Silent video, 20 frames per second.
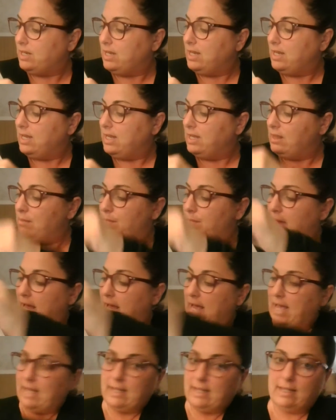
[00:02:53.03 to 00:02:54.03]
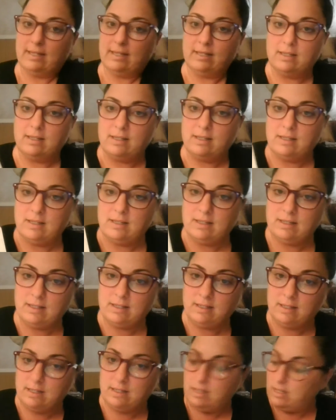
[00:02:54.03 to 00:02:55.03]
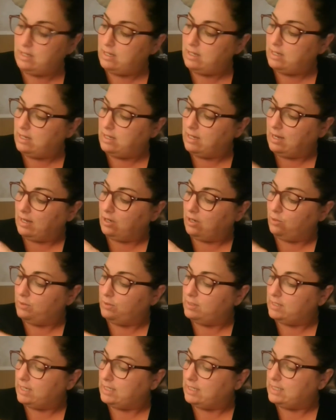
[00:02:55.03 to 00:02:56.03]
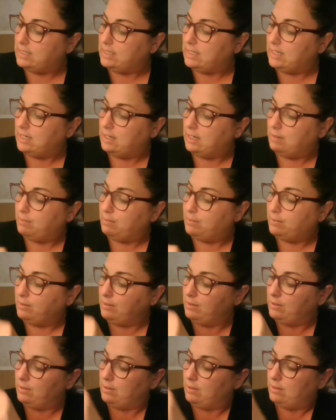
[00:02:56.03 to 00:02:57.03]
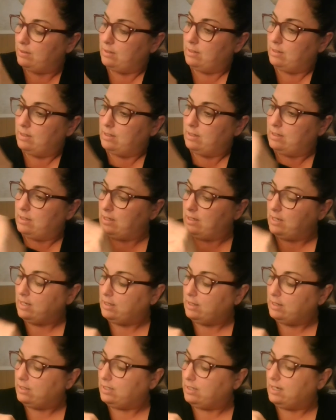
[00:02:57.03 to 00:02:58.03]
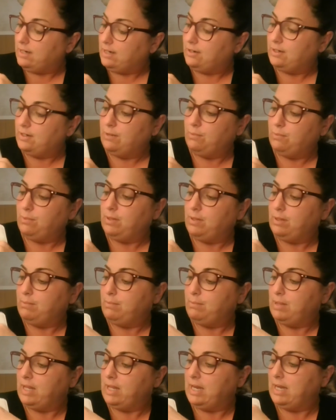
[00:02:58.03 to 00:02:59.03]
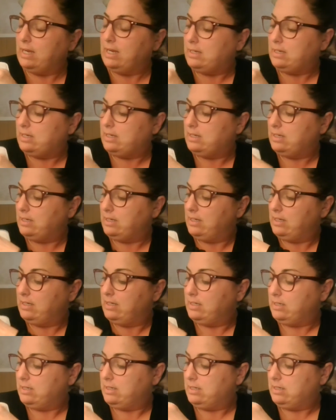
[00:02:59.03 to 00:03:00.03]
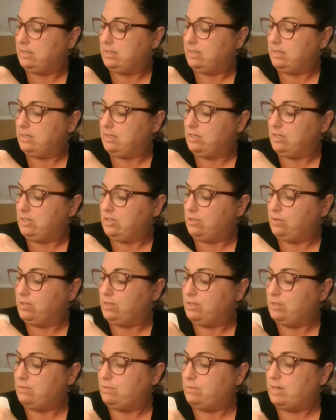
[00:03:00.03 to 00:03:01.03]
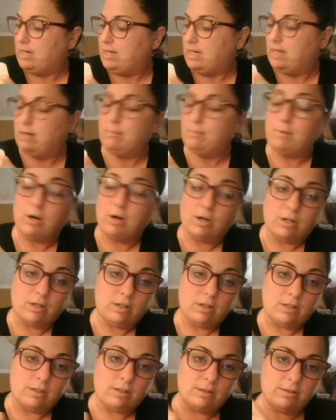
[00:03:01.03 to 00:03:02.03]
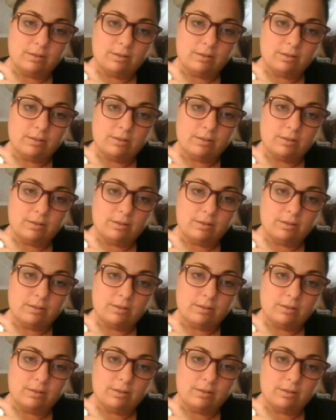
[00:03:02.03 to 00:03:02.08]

In the back, I always like to keep a little area with blank, so this way, and a marker.